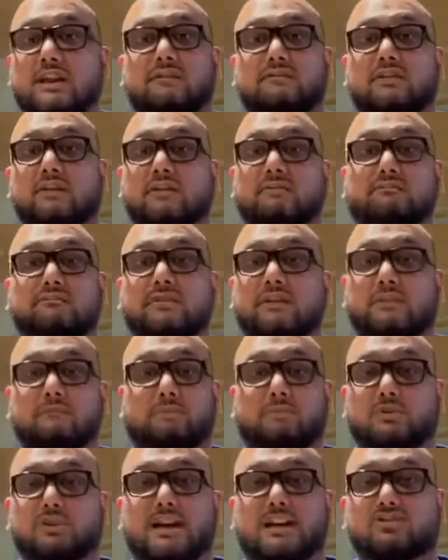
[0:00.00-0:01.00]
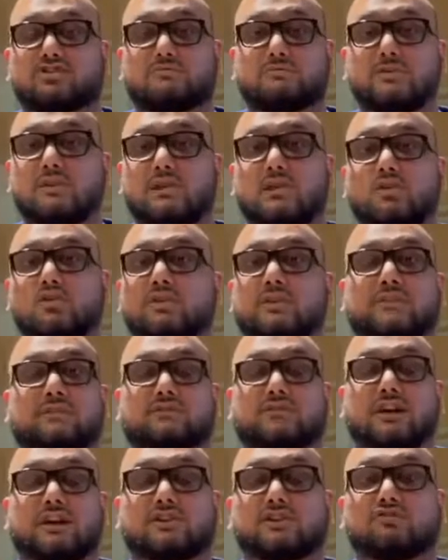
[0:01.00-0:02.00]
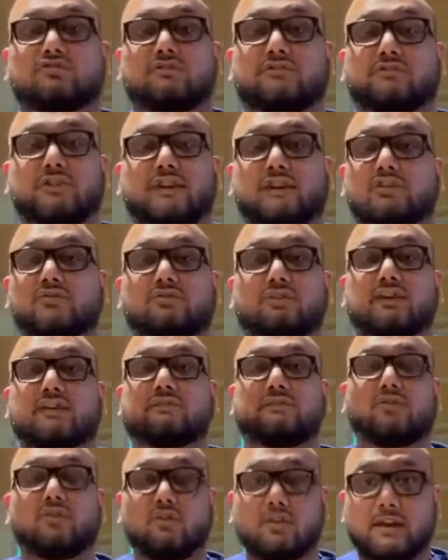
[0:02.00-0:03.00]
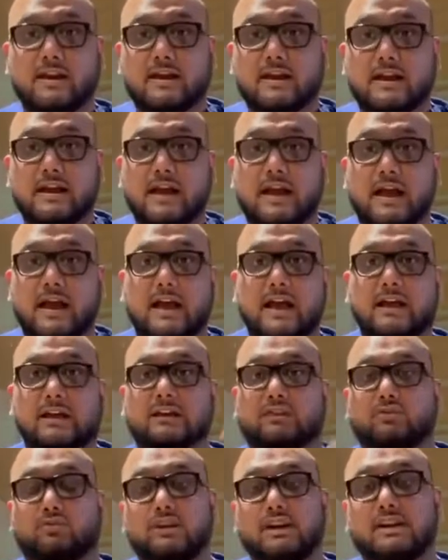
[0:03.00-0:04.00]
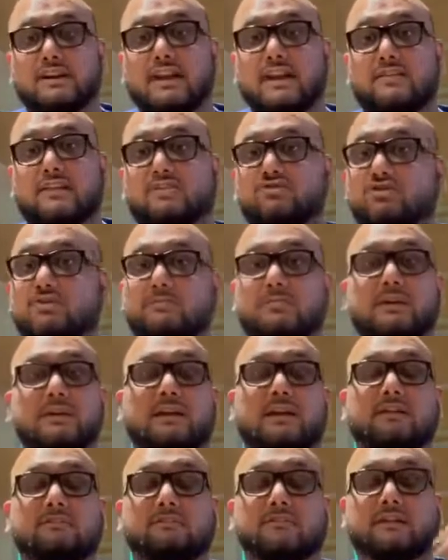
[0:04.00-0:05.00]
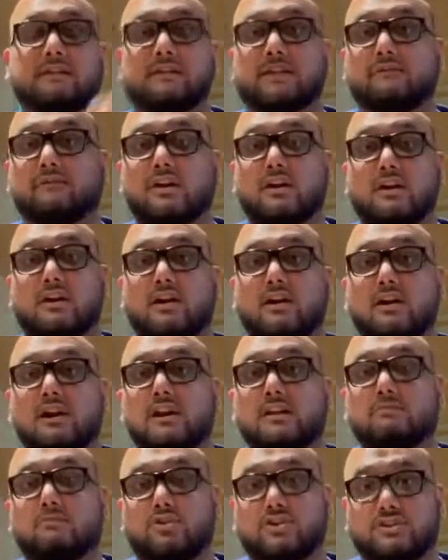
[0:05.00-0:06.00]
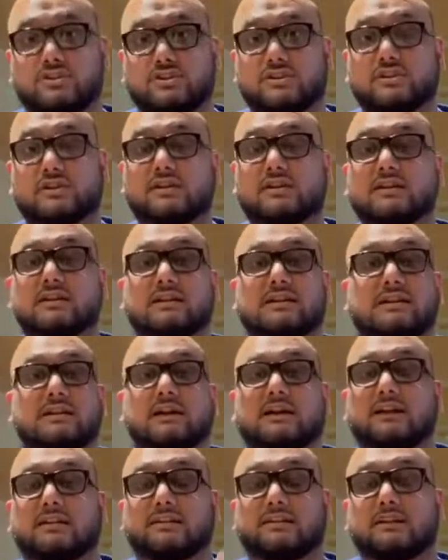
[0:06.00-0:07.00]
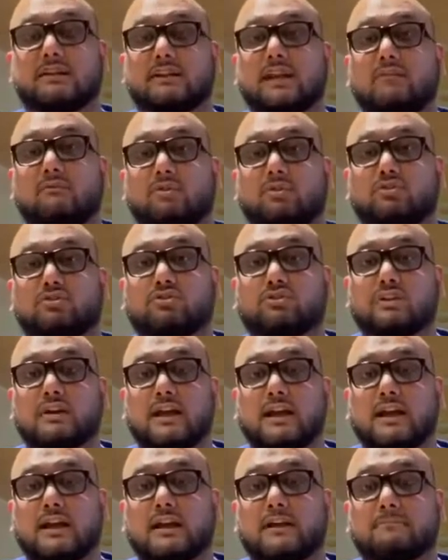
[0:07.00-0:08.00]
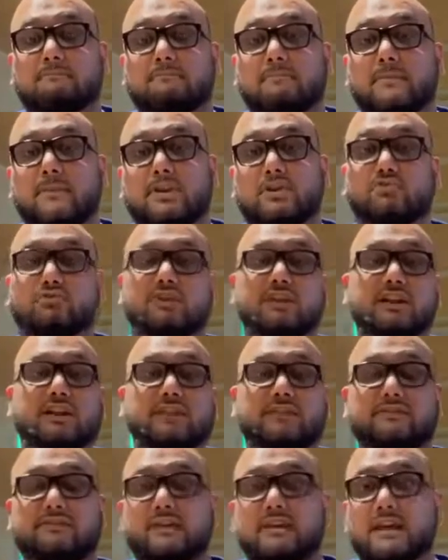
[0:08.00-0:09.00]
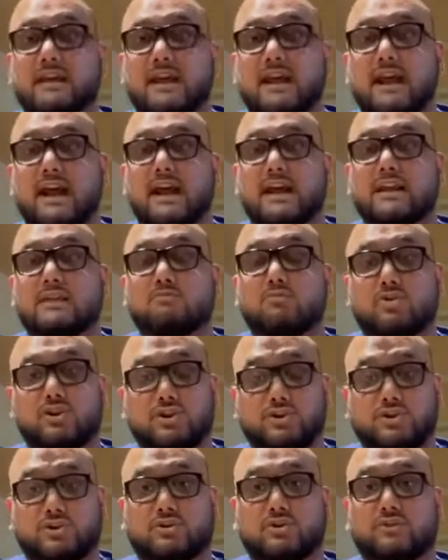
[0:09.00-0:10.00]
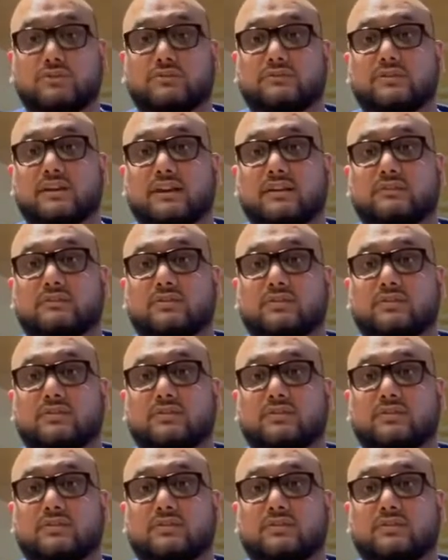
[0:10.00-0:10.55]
If their potassium is low, they've started on Sandoke for 3 days, then GP, if they can kindly monitor the levels, UNEs, and monitor those things.